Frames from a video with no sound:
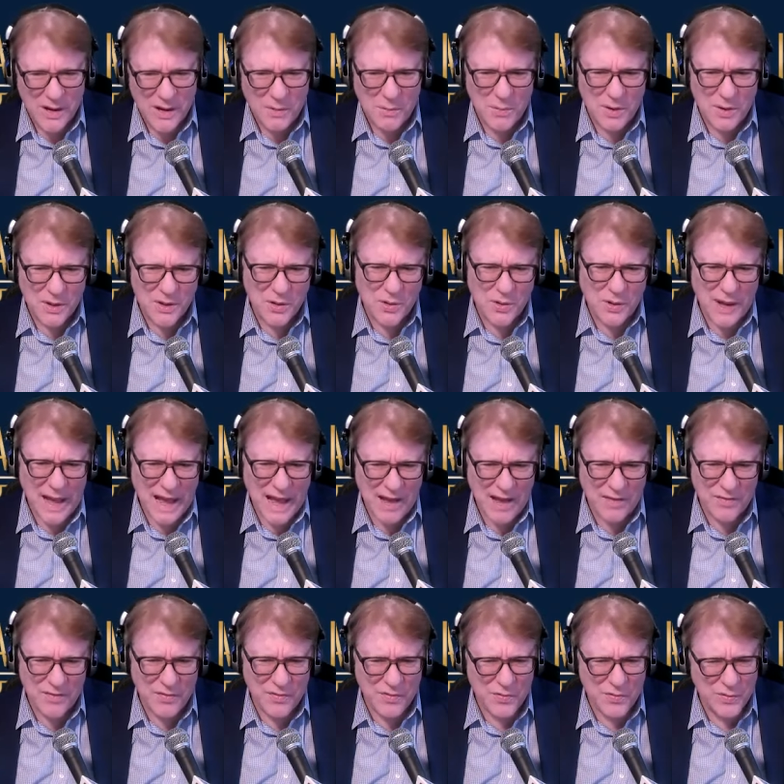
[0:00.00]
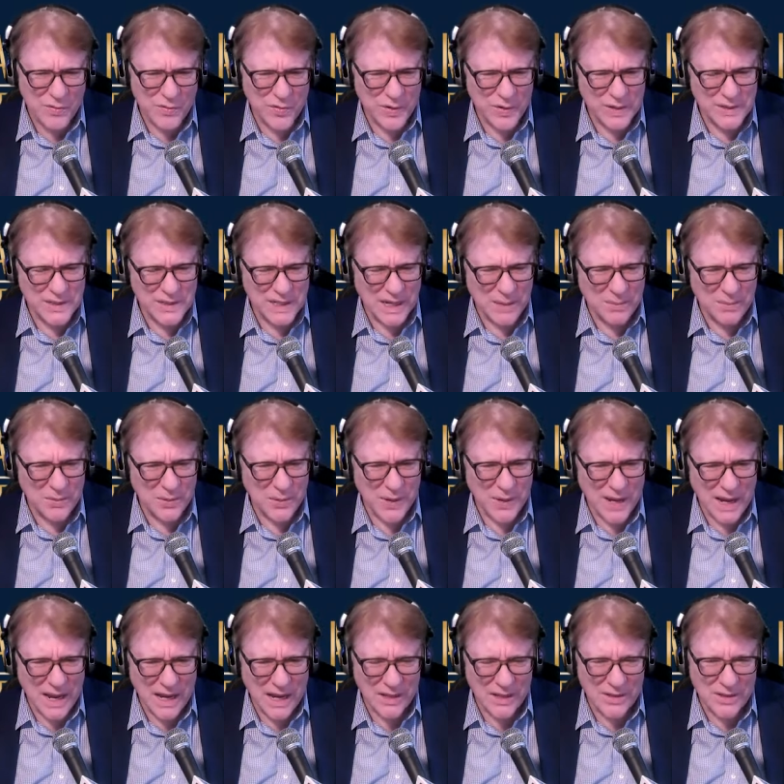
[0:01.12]
but you have, for example, you
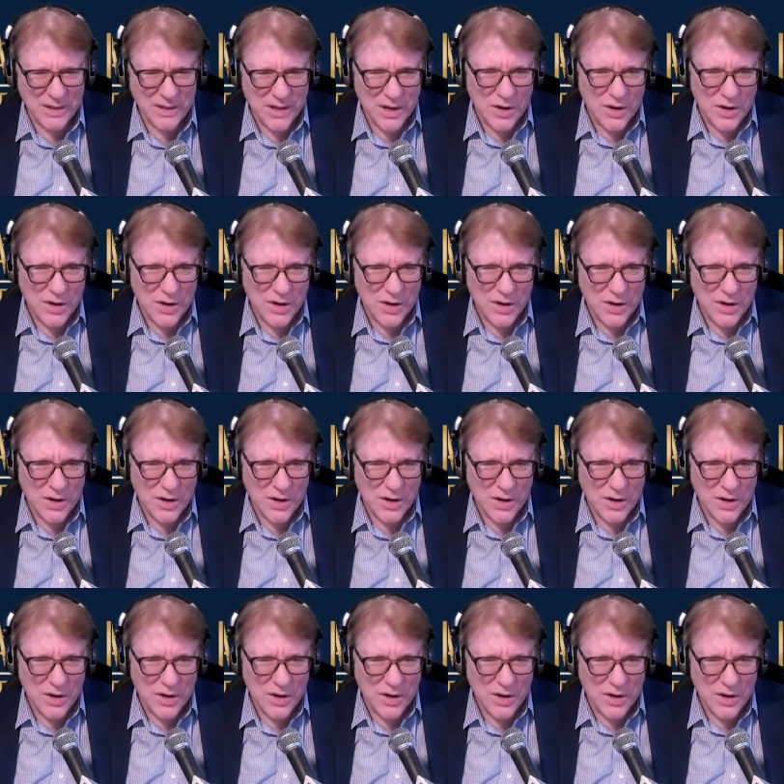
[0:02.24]
had